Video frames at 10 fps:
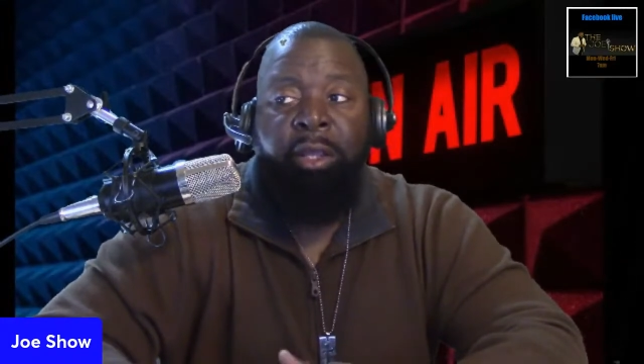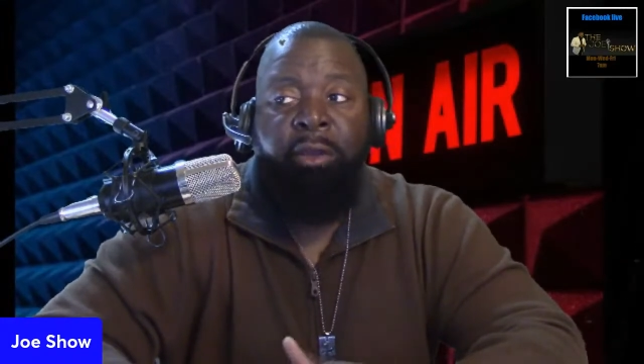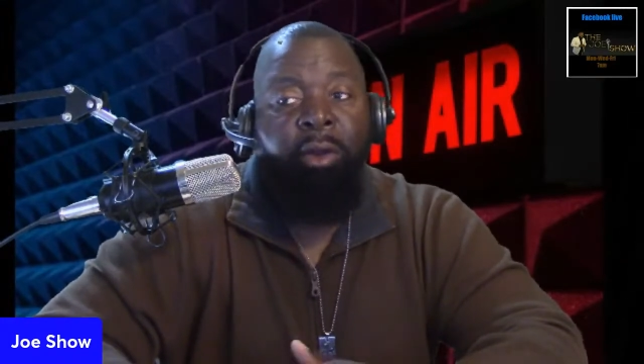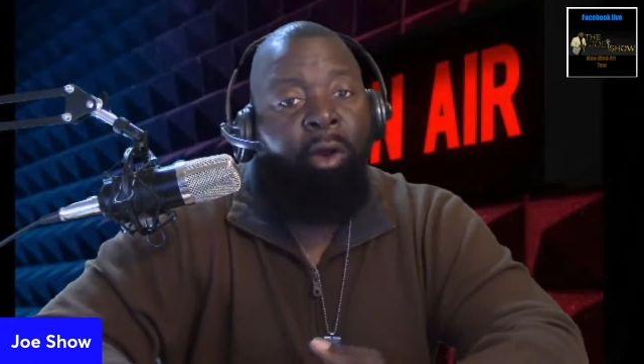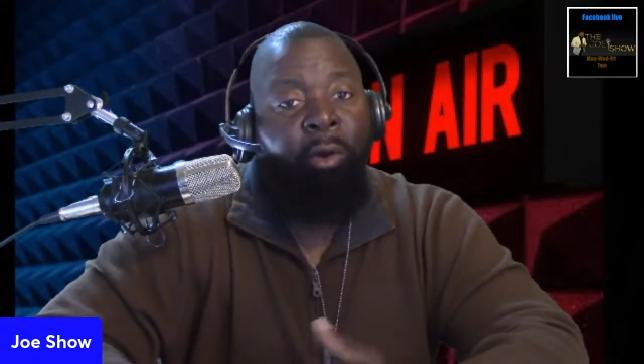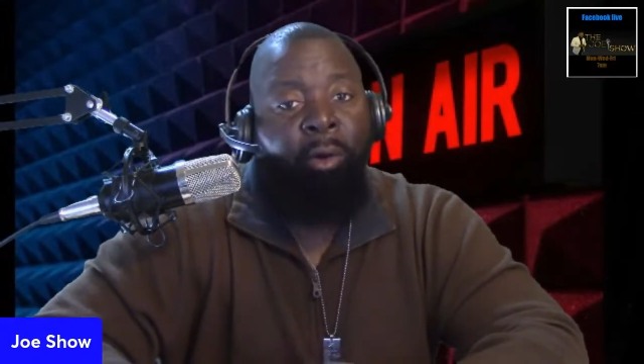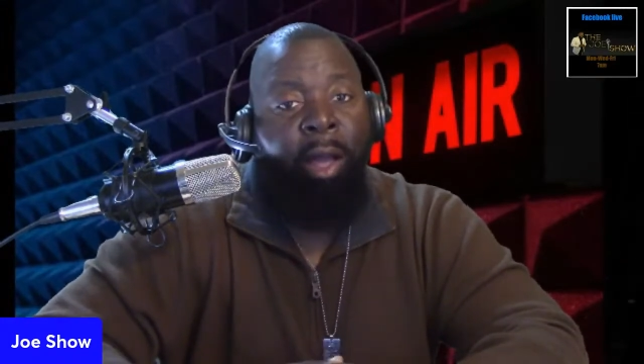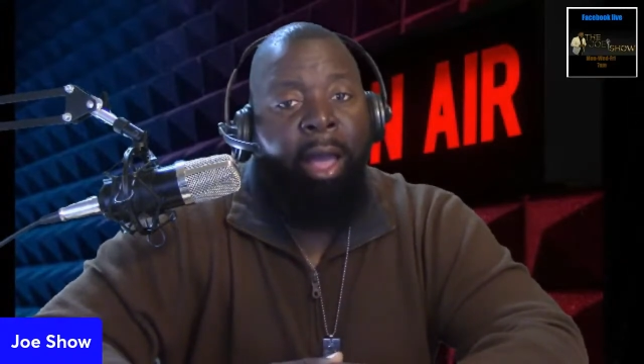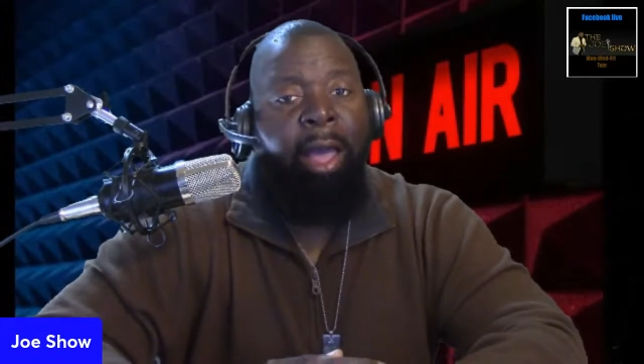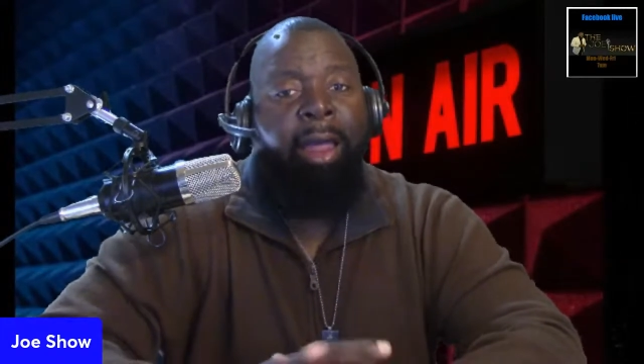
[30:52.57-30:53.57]
You know,
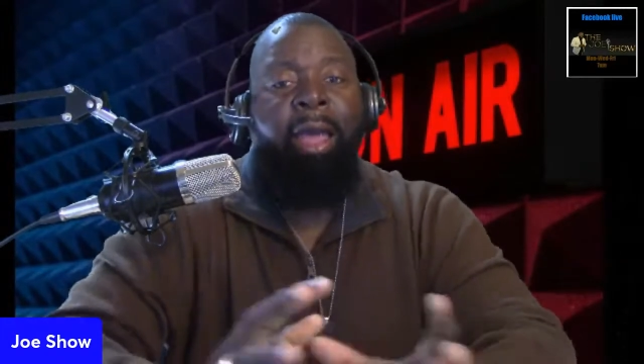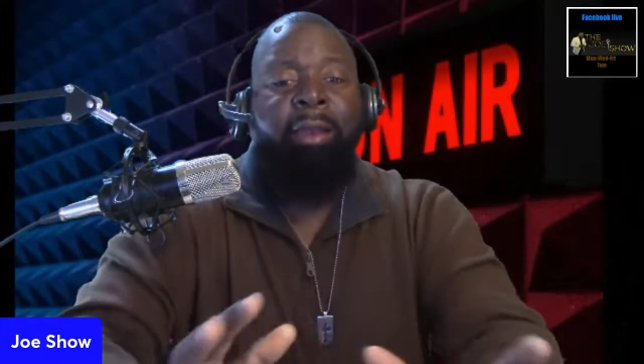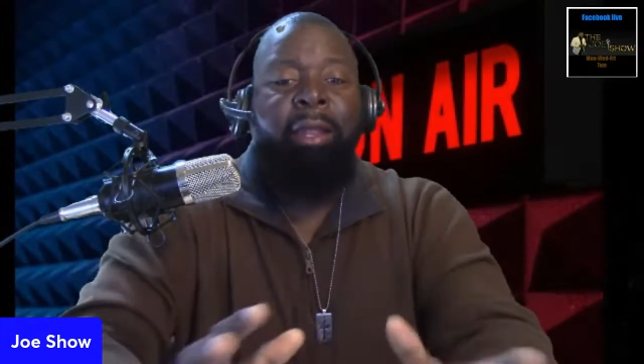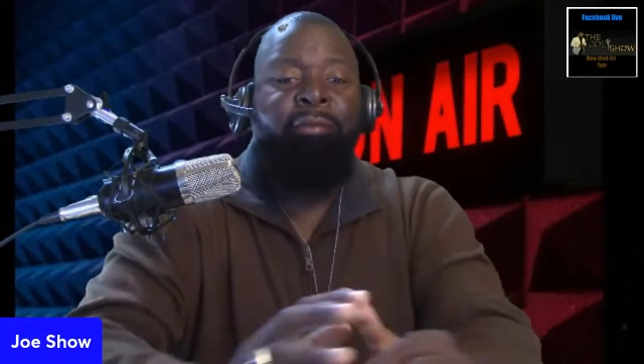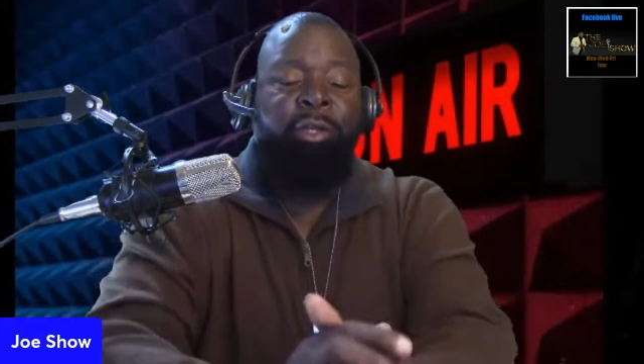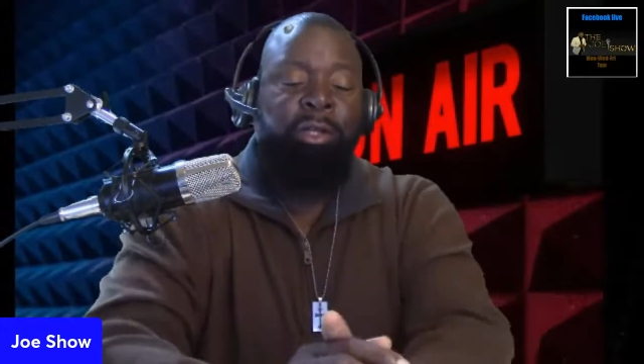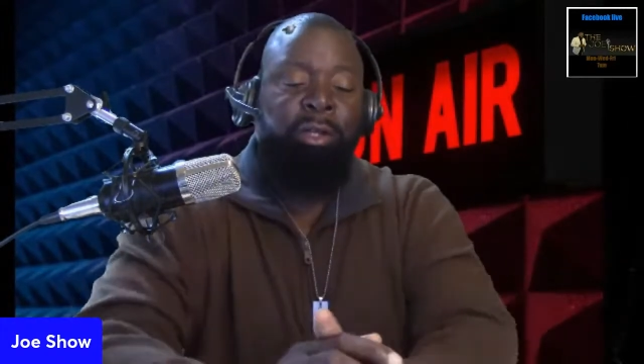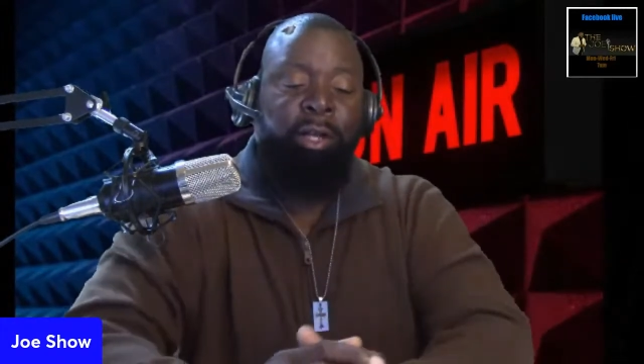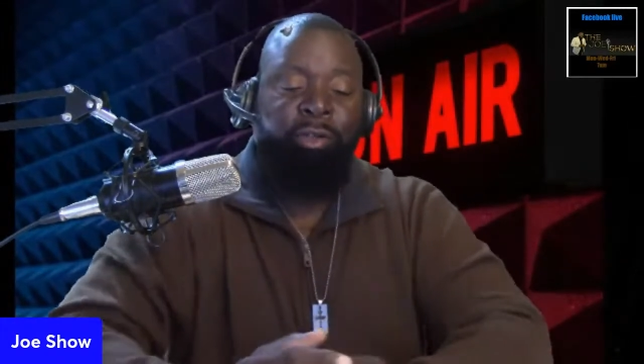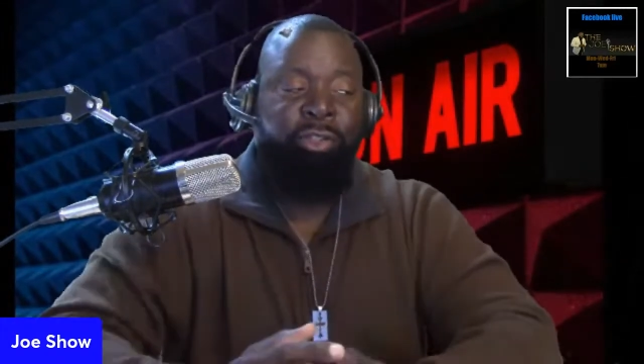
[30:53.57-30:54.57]
I never could
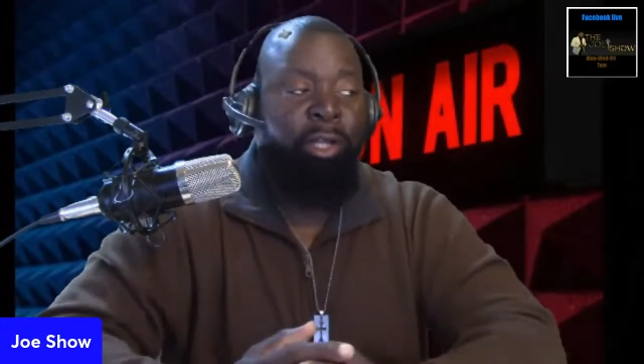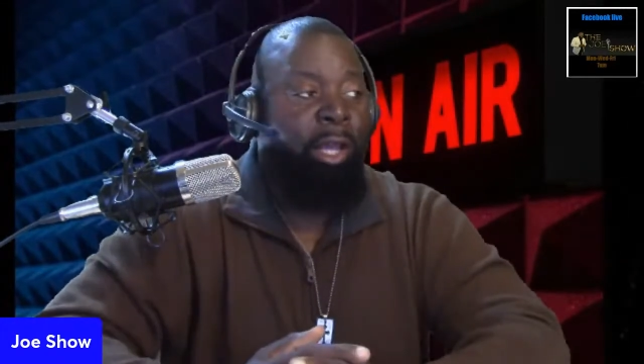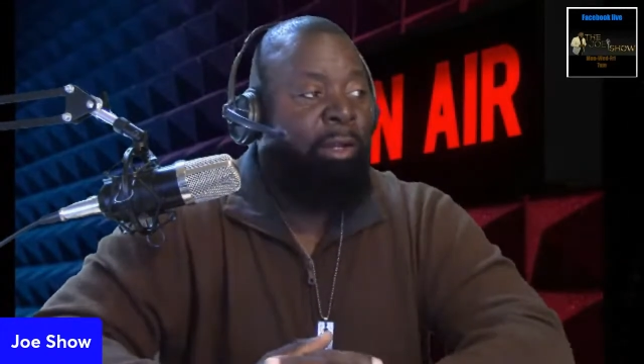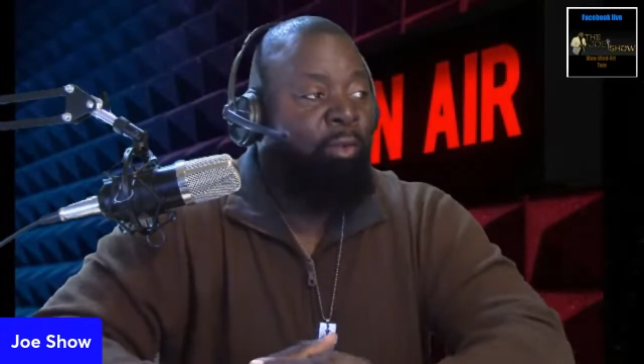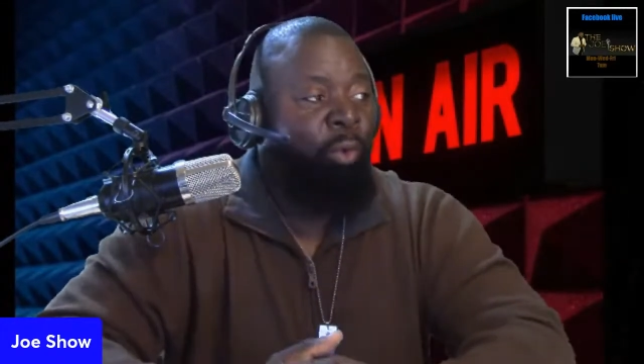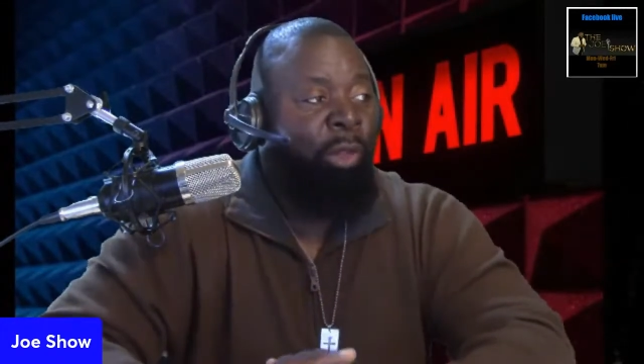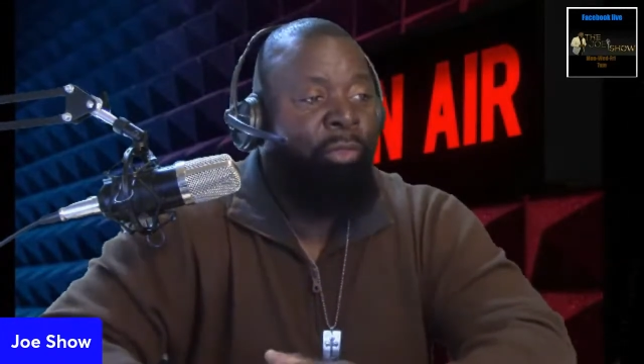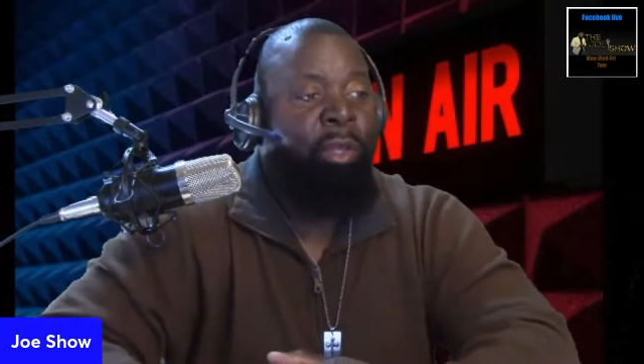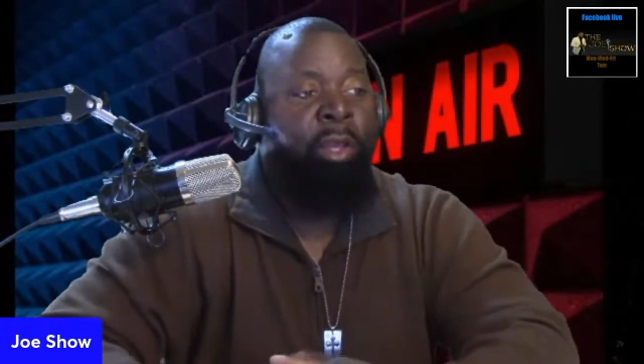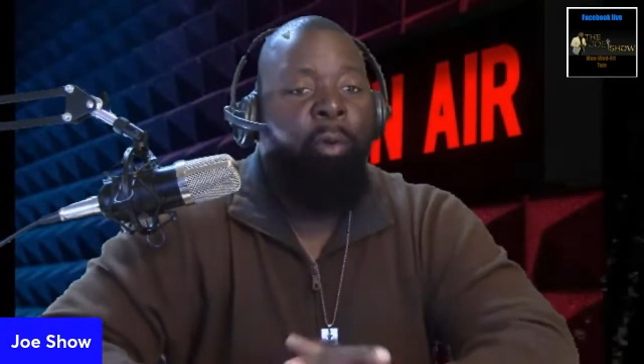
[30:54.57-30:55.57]
understand this one thing.